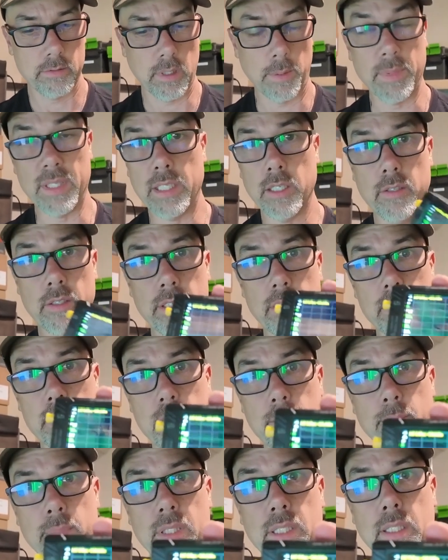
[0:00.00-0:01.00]
I mean, there it is,
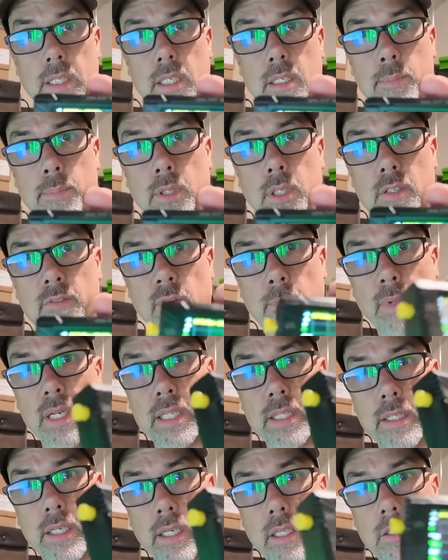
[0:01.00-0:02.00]
completely unplugged from
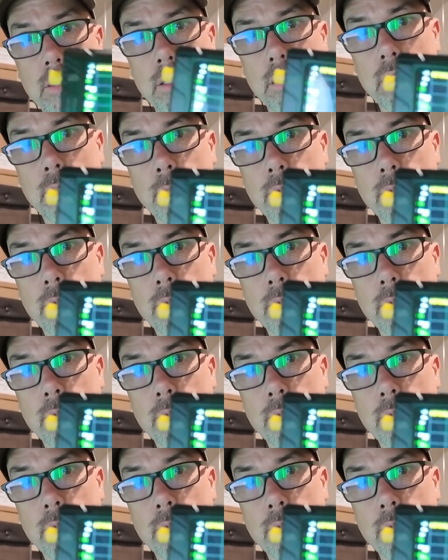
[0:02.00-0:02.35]
anything at all,